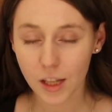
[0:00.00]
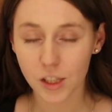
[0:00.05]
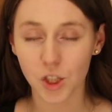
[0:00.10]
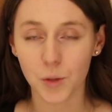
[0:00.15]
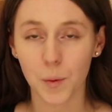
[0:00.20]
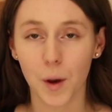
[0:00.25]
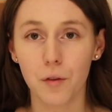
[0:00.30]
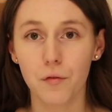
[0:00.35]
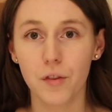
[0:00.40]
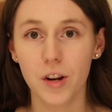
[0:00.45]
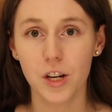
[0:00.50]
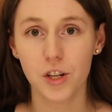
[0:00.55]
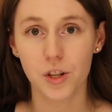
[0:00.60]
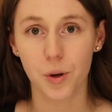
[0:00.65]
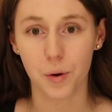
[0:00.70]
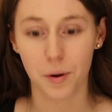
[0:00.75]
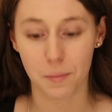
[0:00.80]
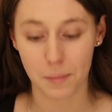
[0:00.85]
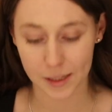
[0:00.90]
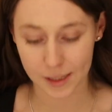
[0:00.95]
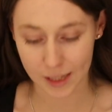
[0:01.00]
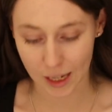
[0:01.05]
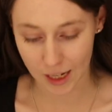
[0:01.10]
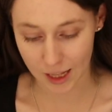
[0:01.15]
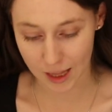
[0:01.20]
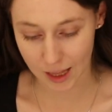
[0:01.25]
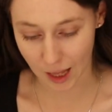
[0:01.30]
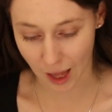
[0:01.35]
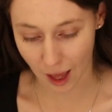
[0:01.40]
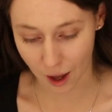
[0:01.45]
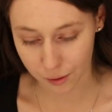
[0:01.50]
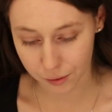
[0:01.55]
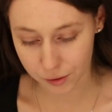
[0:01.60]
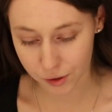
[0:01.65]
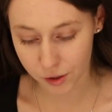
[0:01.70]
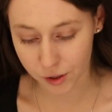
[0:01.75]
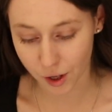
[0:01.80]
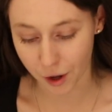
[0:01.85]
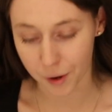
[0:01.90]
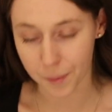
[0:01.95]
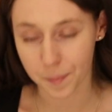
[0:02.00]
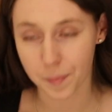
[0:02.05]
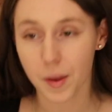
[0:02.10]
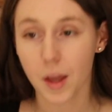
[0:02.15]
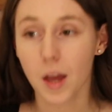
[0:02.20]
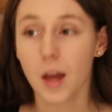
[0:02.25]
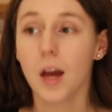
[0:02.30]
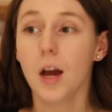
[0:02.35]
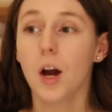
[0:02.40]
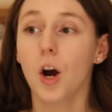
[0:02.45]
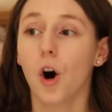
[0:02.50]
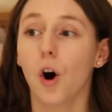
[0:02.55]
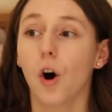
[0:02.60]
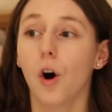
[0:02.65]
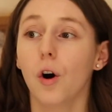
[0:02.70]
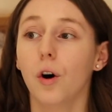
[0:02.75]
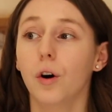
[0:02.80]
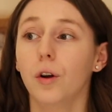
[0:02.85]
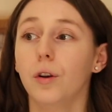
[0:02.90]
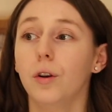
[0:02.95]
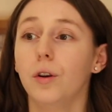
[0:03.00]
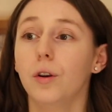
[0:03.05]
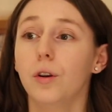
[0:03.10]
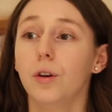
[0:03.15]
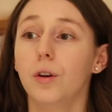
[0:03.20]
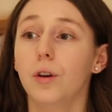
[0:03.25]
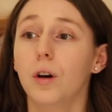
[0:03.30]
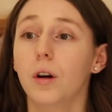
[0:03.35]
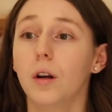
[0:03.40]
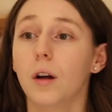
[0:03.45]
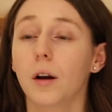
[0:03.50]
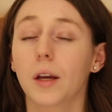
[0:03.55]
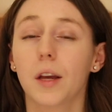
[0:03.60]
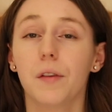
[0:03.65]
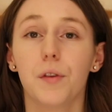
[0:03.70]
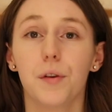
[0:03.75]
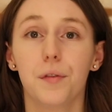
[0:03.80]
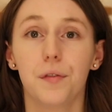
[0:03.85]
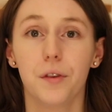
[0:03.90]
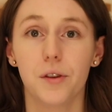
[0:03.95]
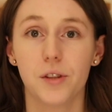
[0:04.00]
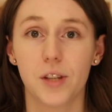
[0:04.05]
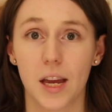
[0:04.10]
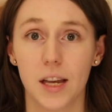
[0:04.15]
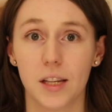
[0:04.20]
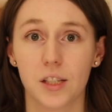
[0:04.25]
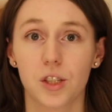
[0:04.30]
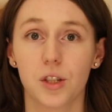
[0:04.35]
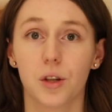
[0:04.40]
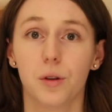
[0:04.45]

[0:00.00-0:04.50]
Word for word: So I really don't want to miss anything out. So on, I'll give you a few dates.